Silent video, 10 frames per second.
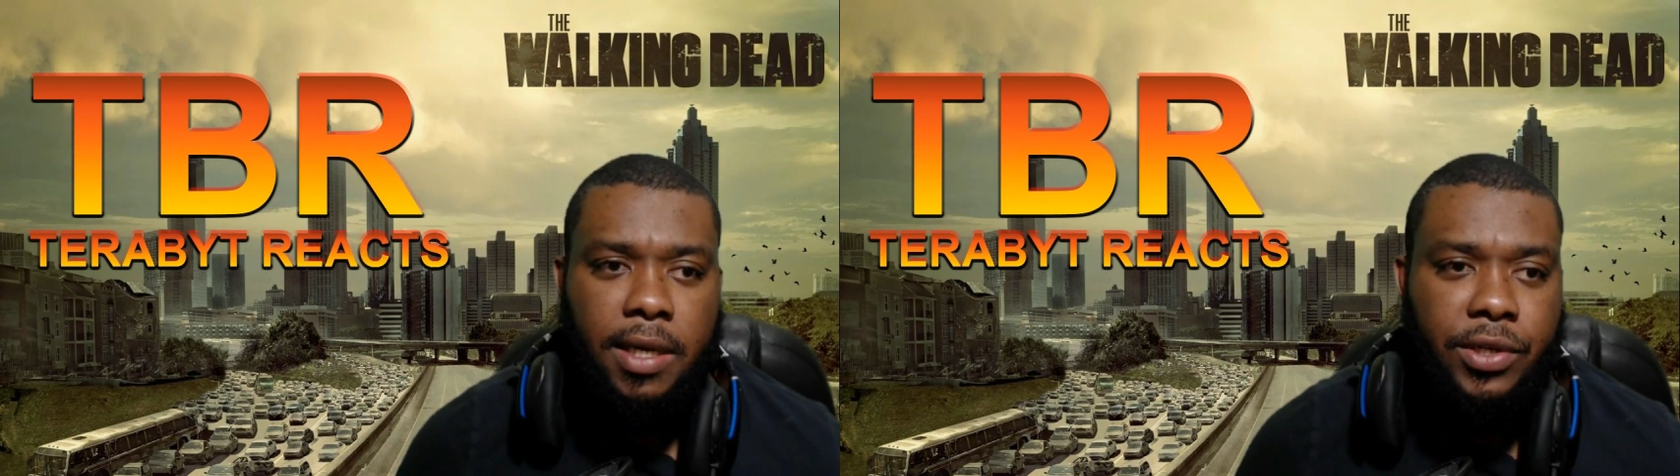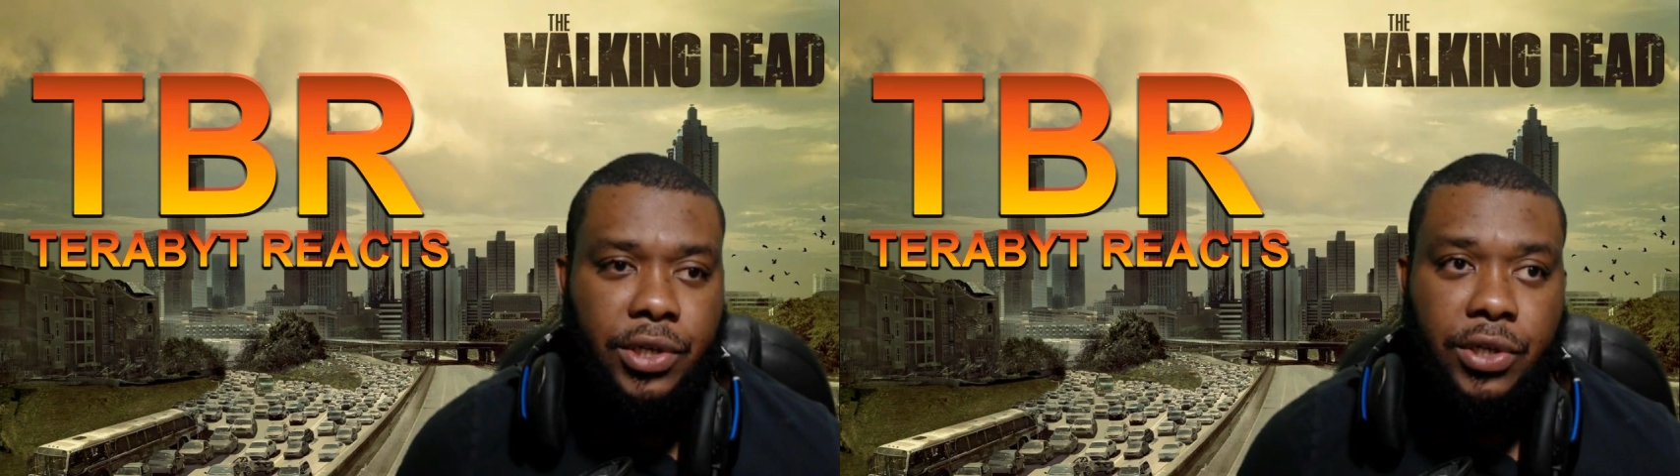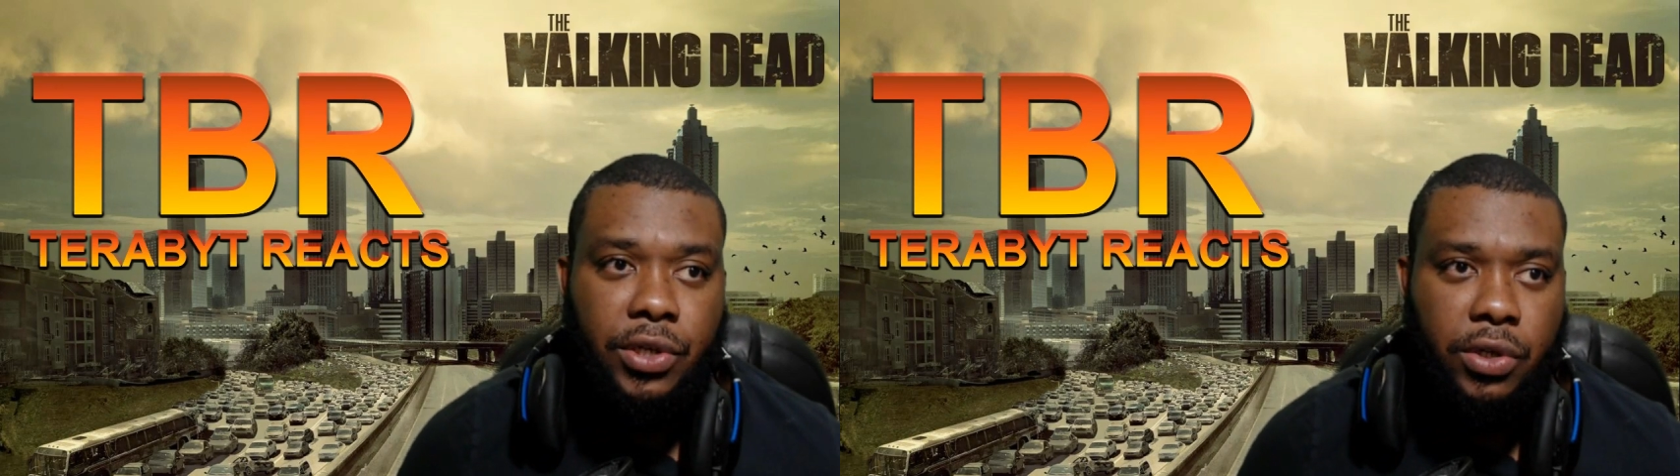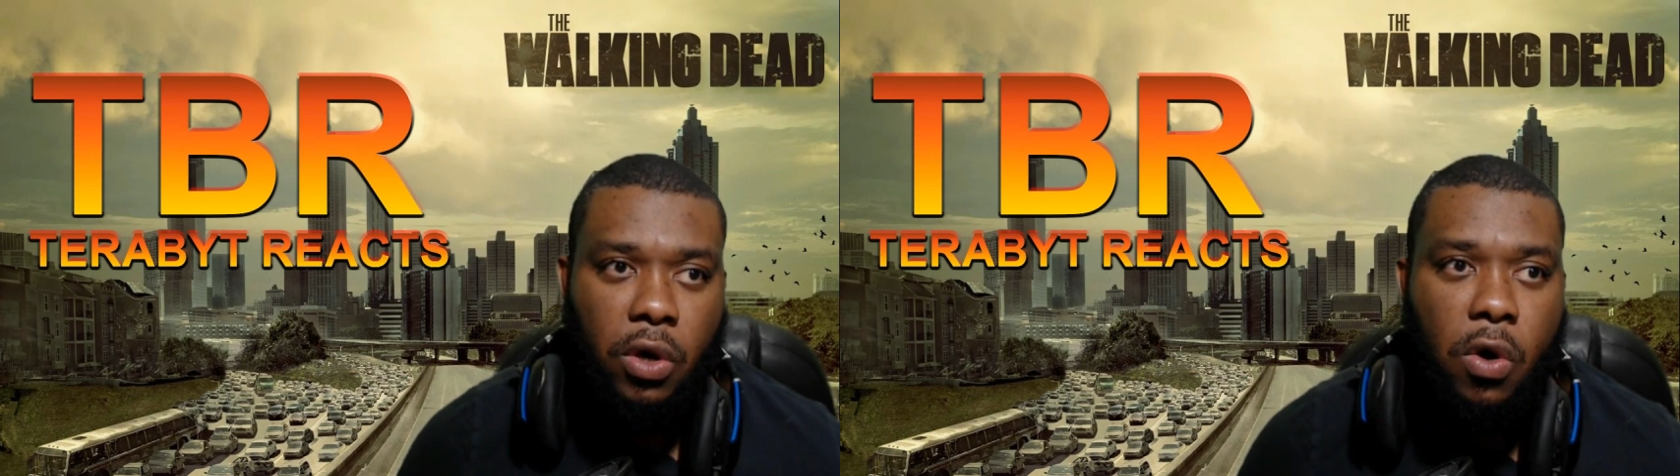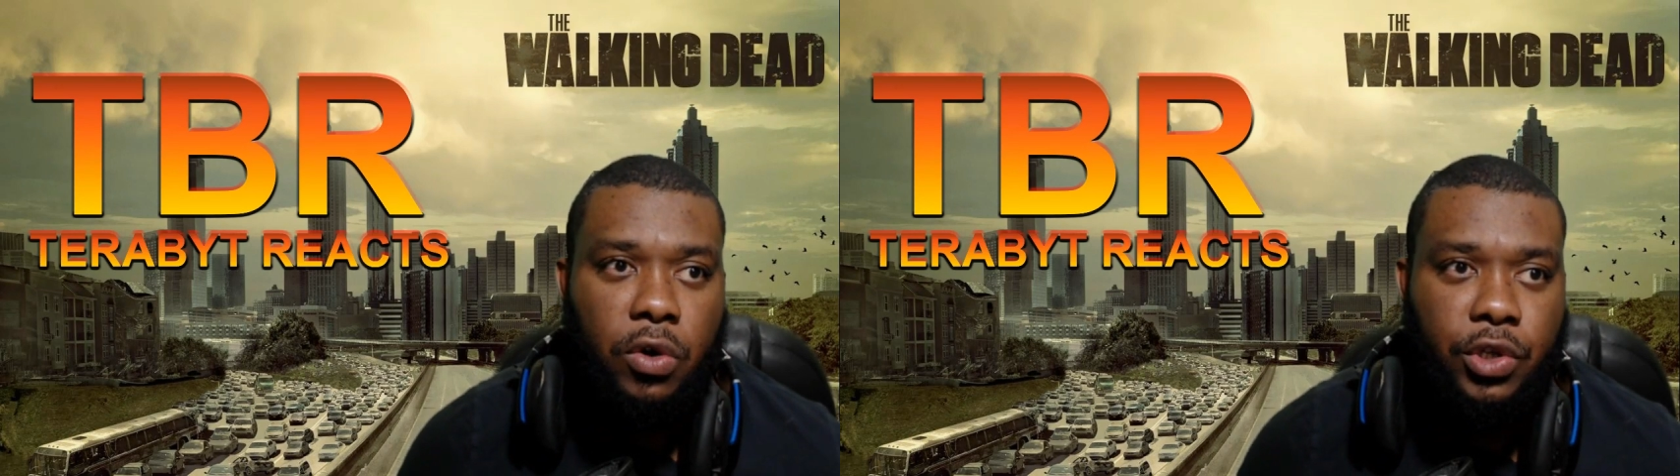She's
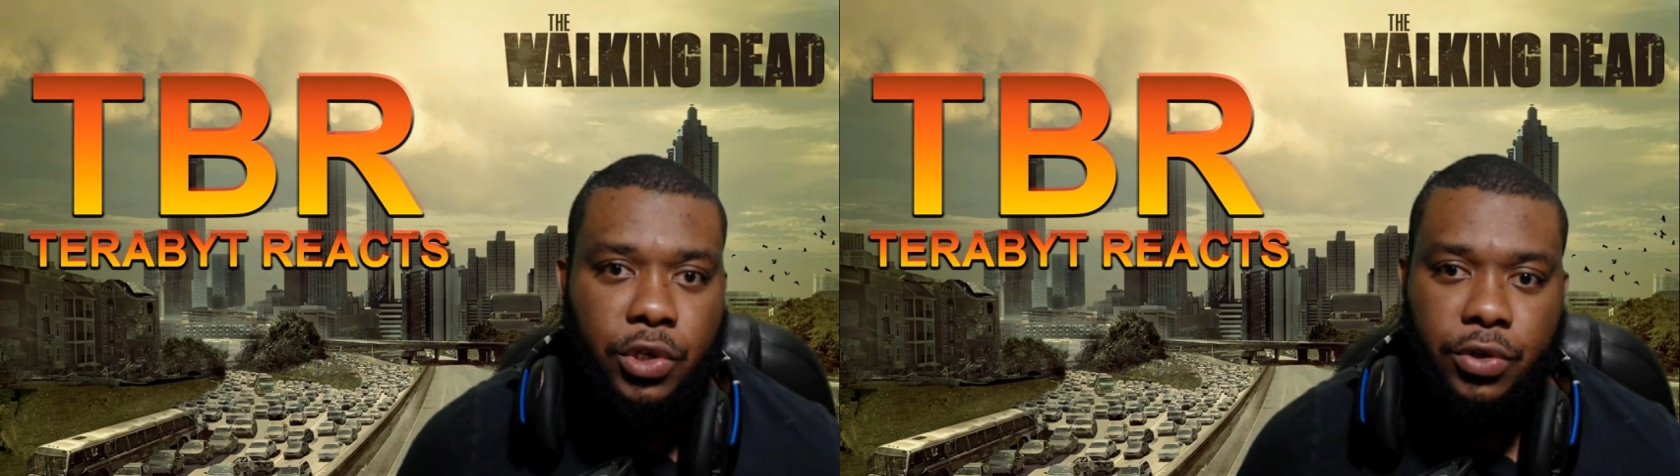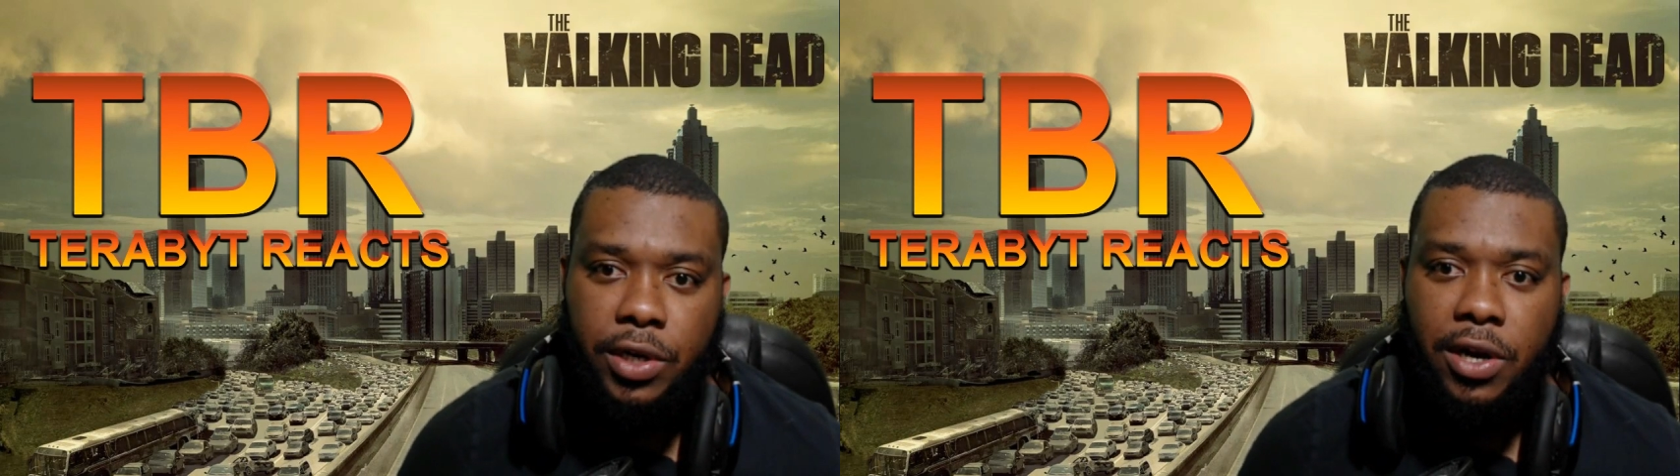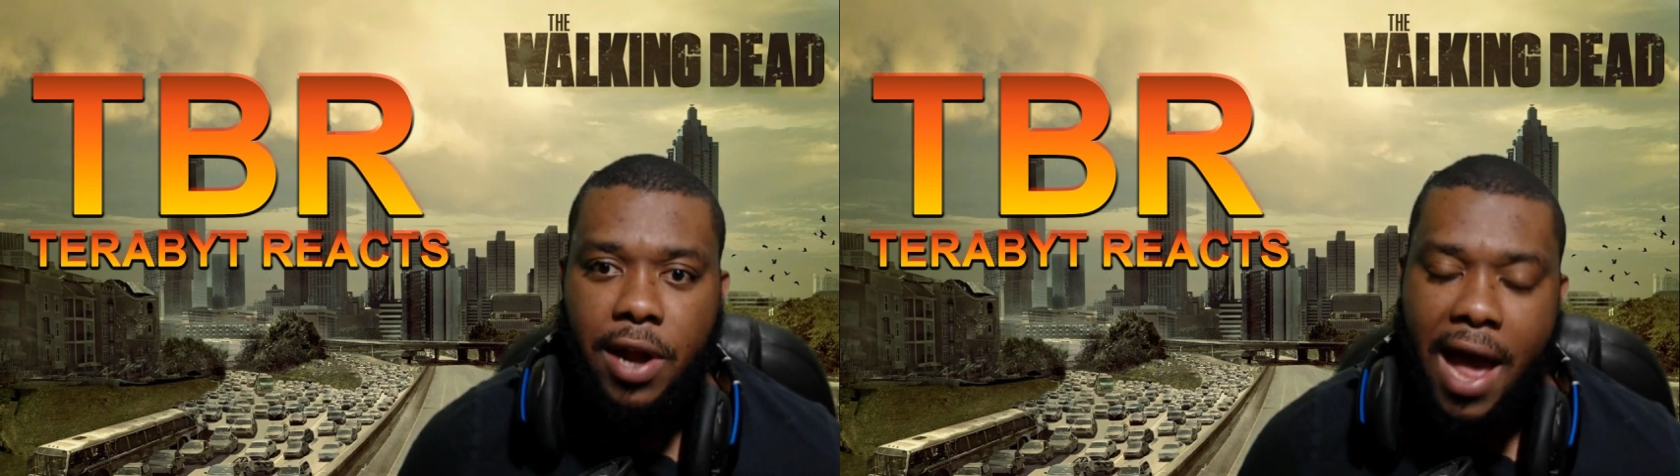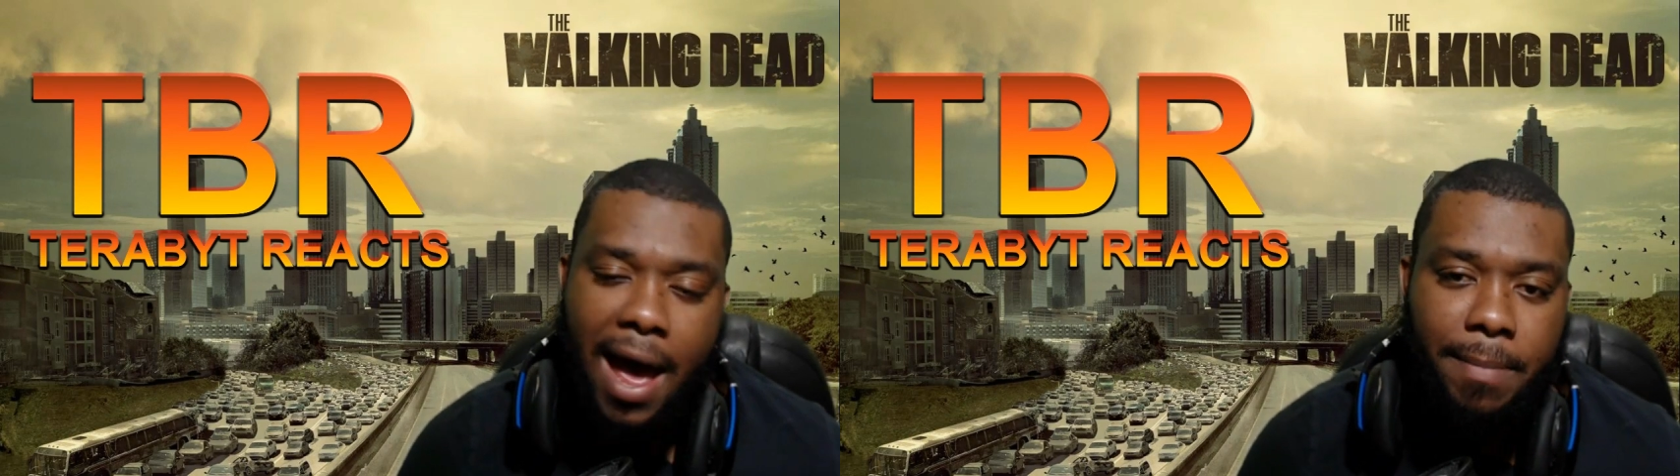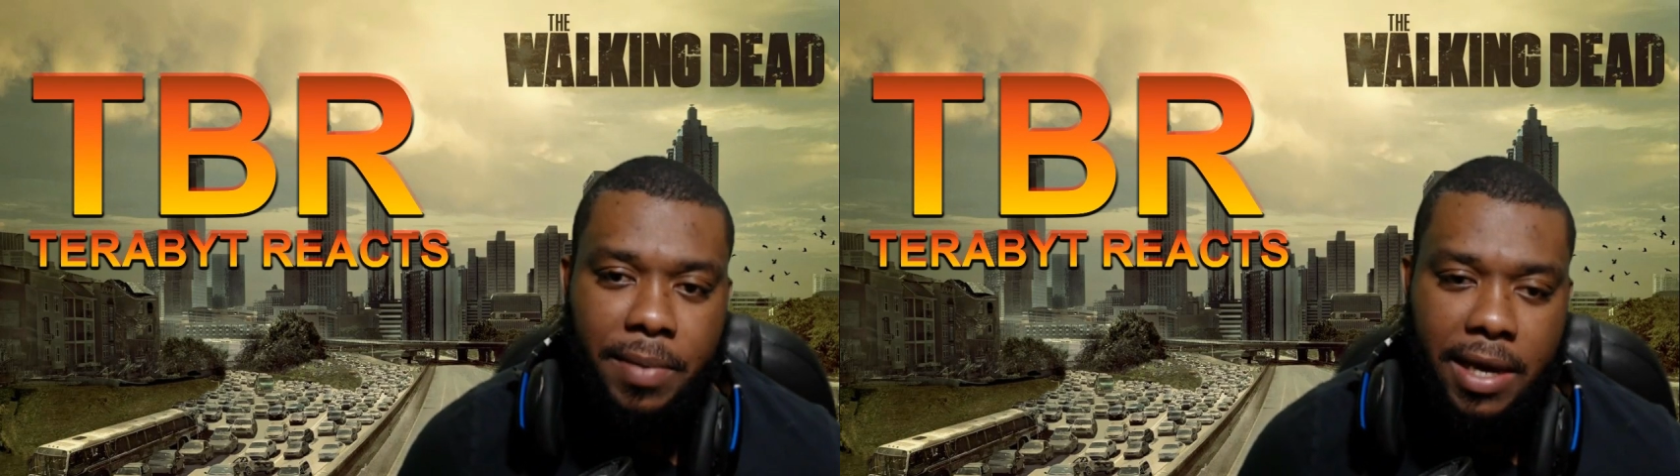so trigger
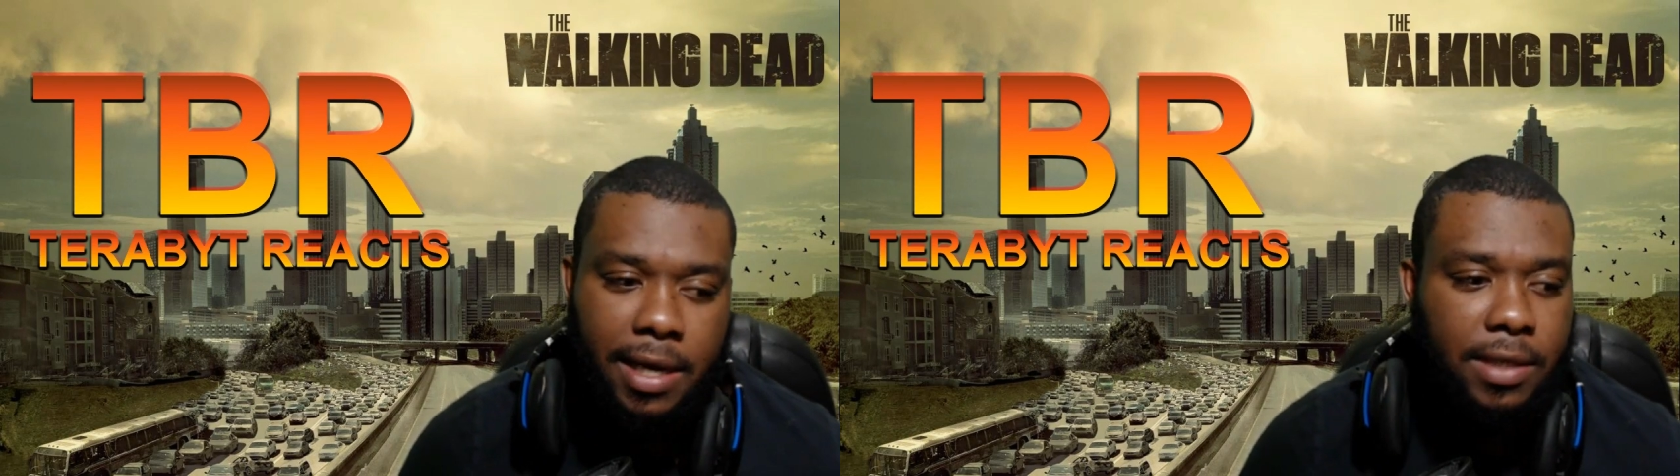happy.